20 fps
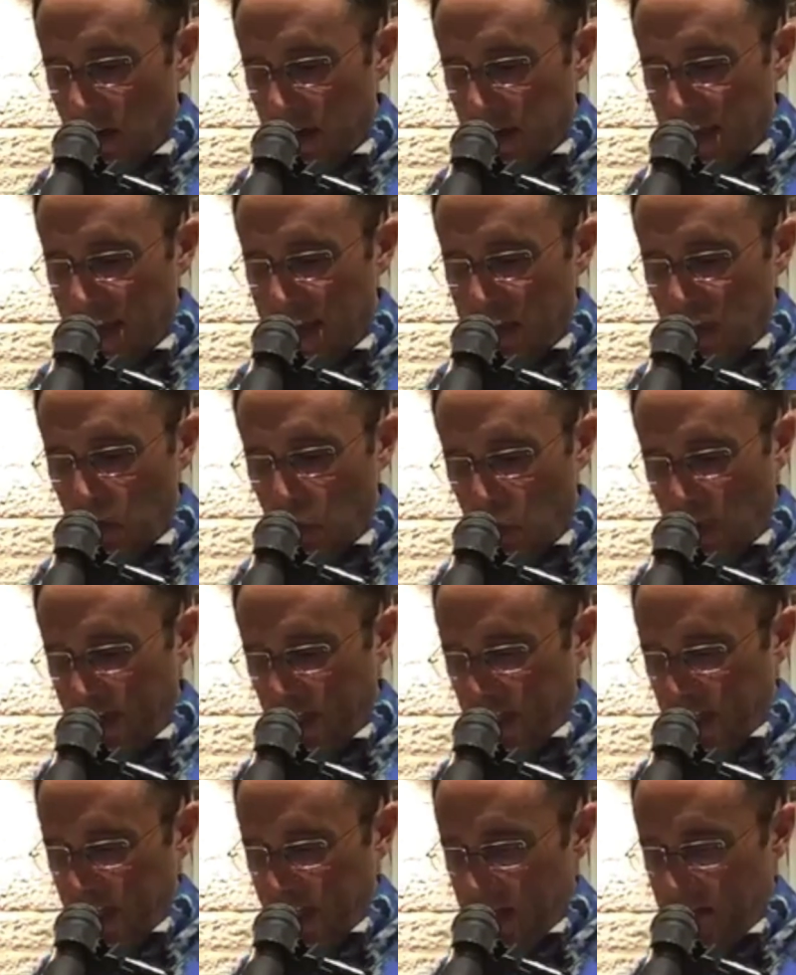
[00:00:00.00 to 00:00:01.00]
can
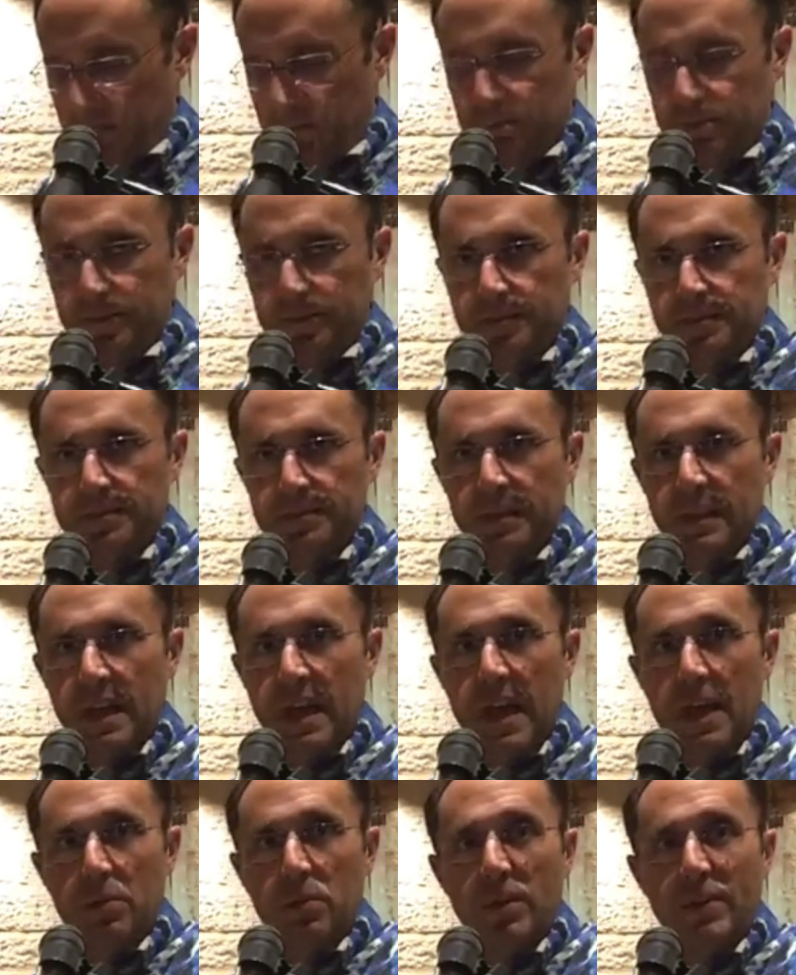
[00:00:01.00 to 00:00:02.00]
quickly
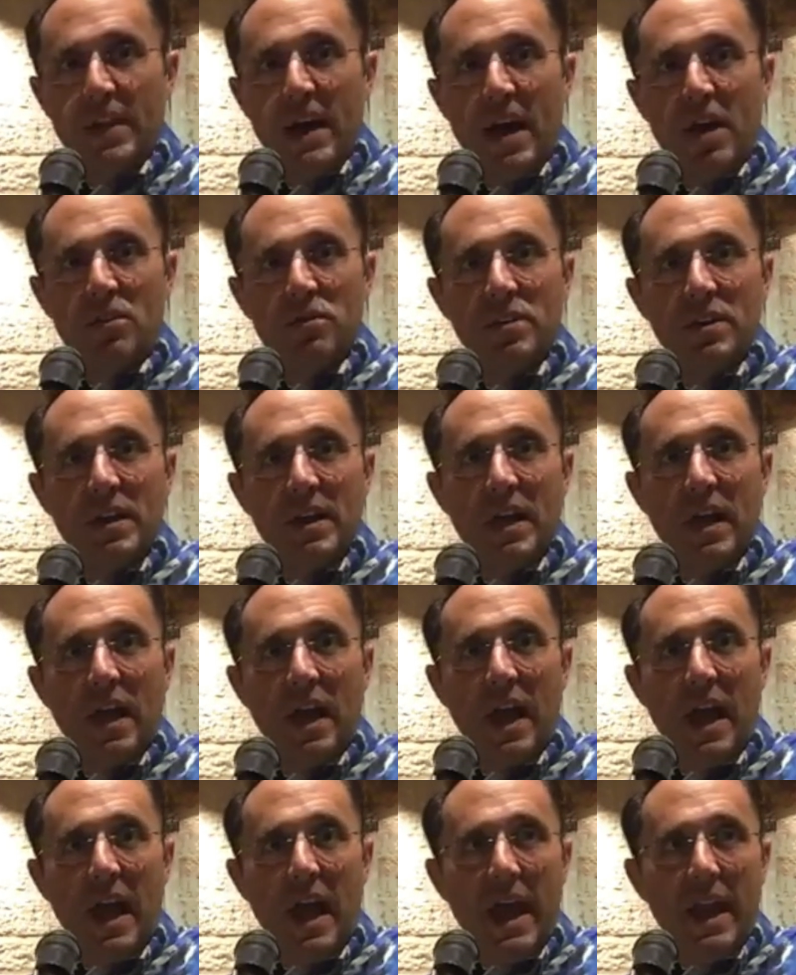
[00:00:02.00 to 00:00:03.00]
and without
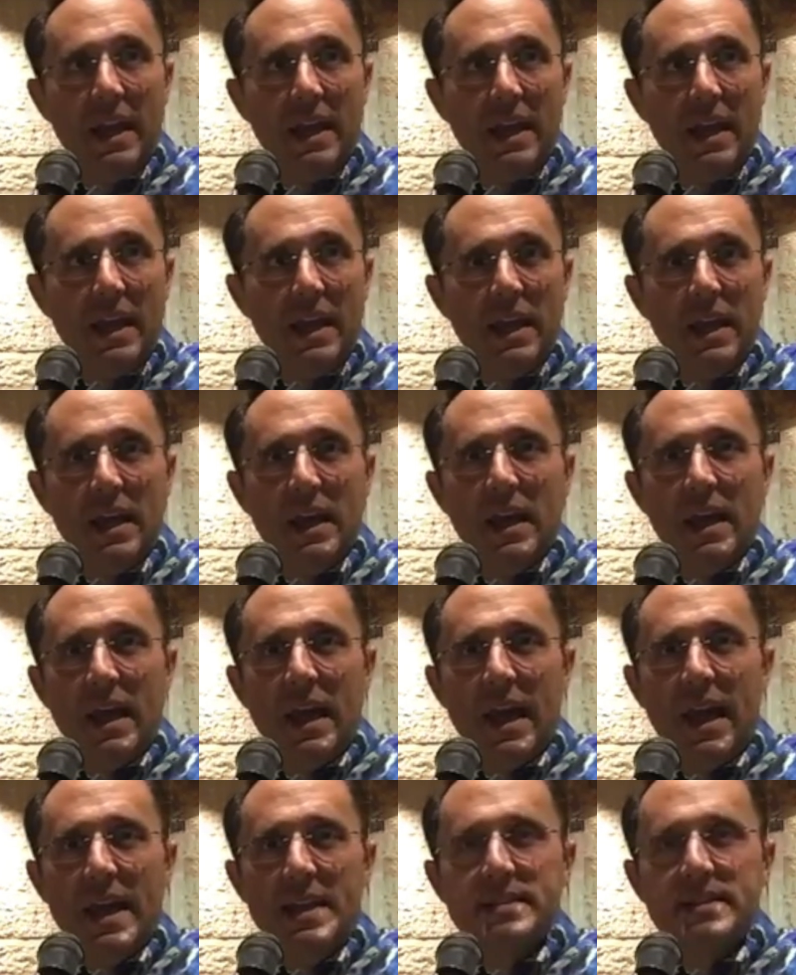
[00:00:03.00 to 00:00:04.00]
any
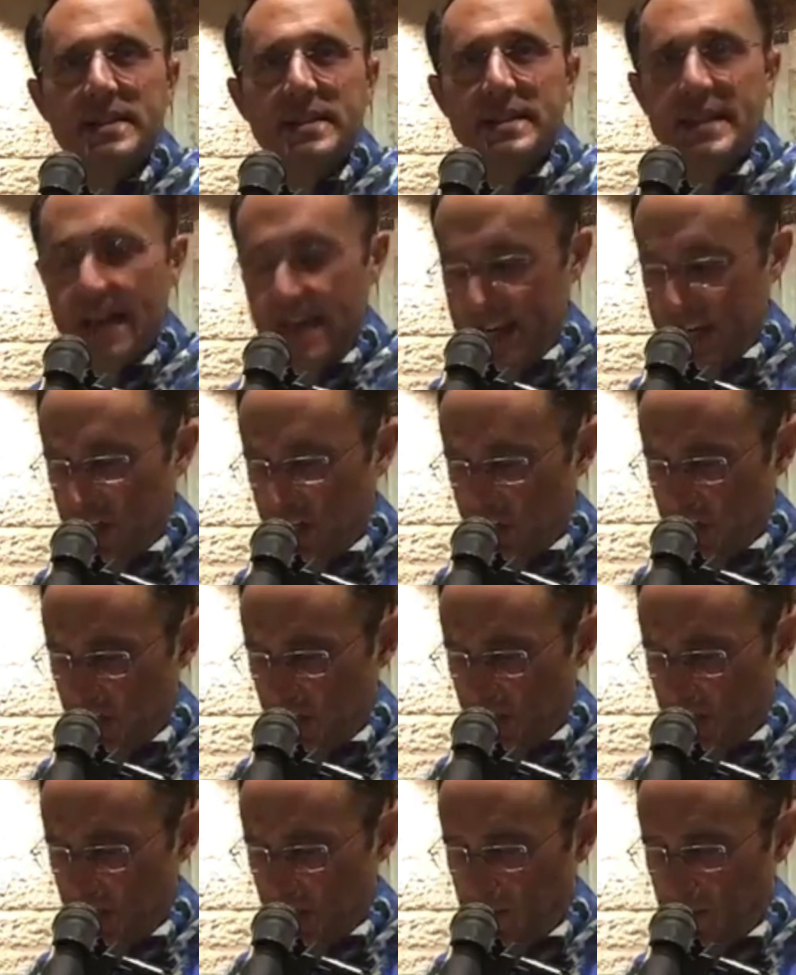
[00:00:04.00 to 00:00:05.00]
hesitation
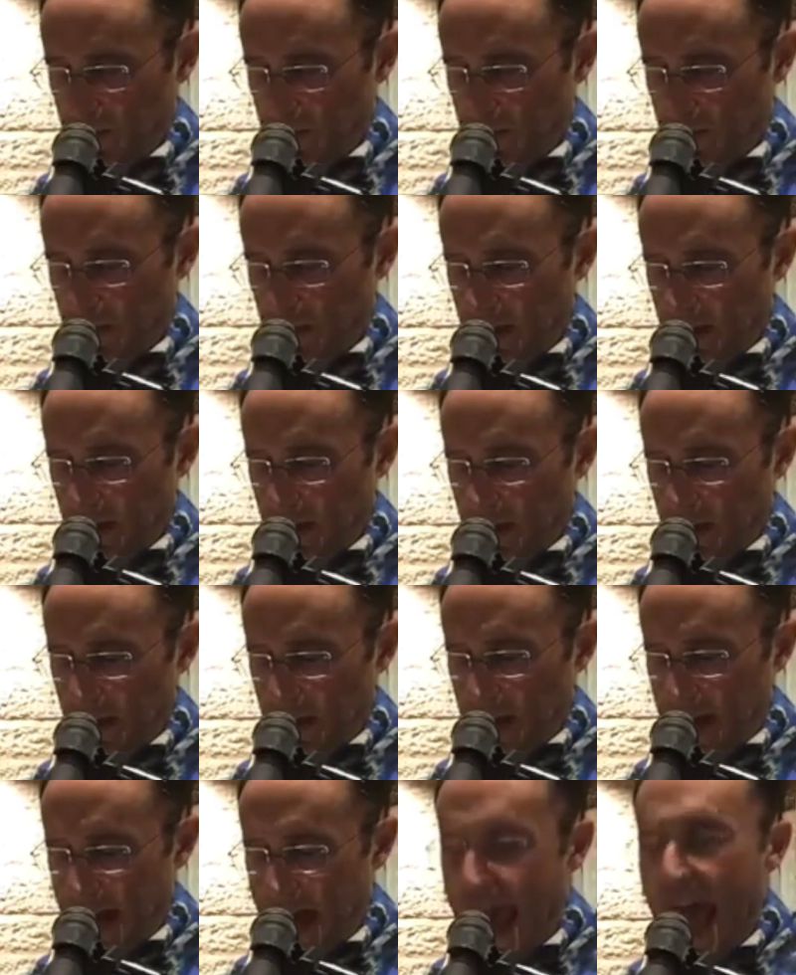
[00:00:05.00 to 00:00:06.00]

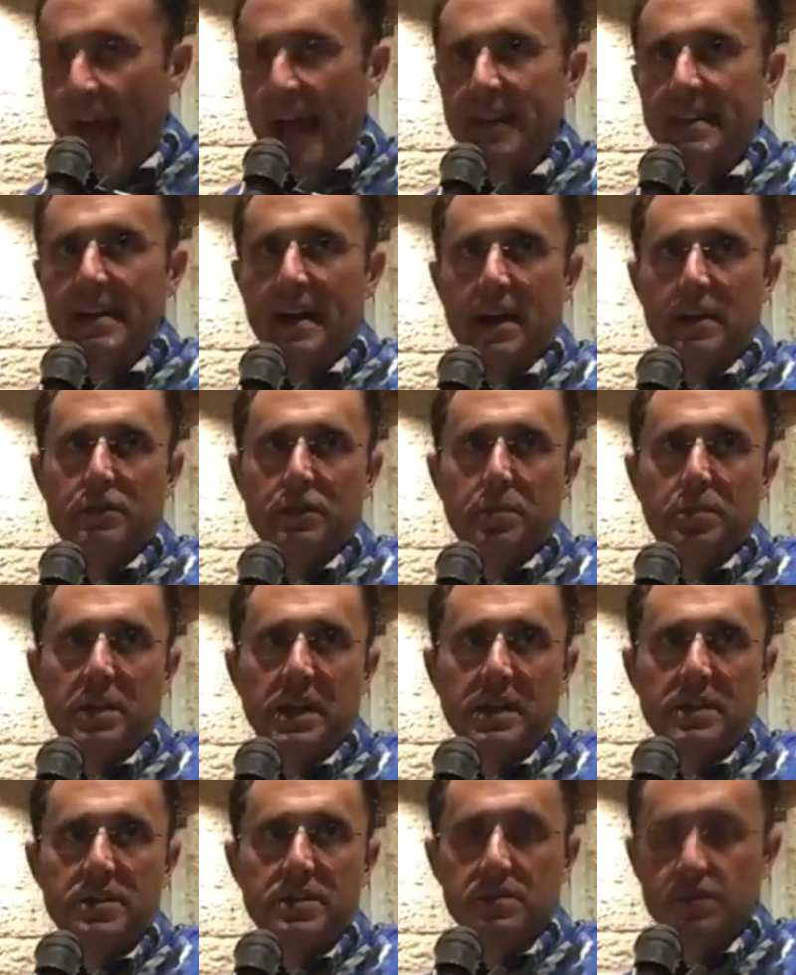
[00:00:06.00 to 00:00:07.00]
act out of a
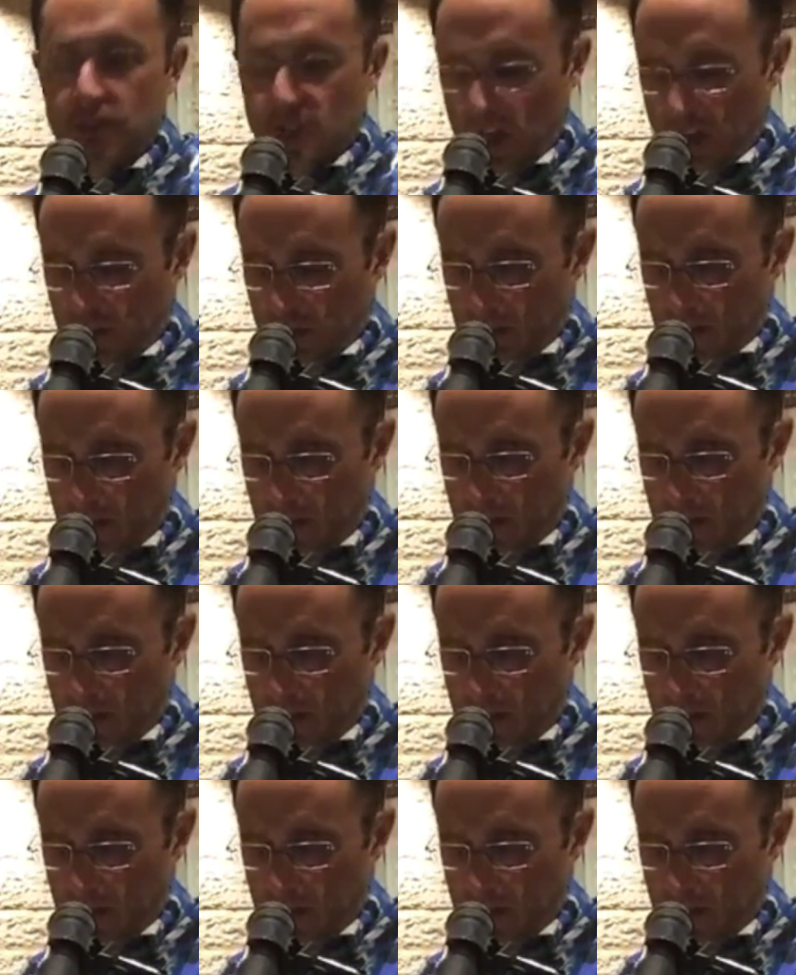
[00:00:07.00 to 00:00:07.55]
place of judgment.